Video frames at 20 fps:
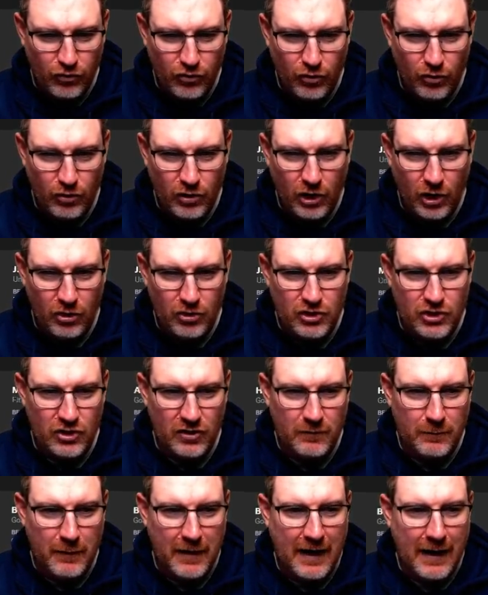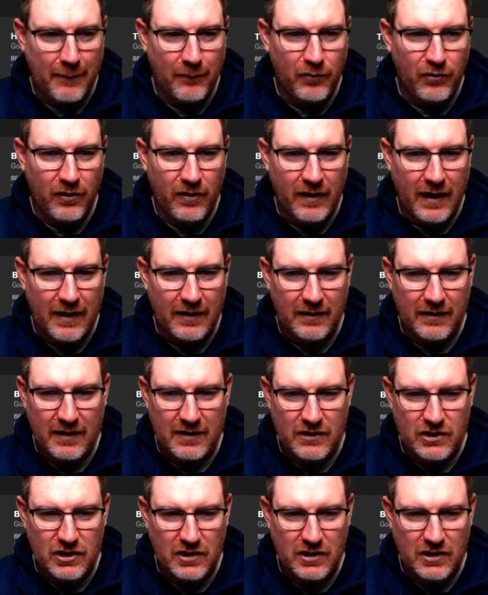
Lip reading: 2 coaches perhaps that can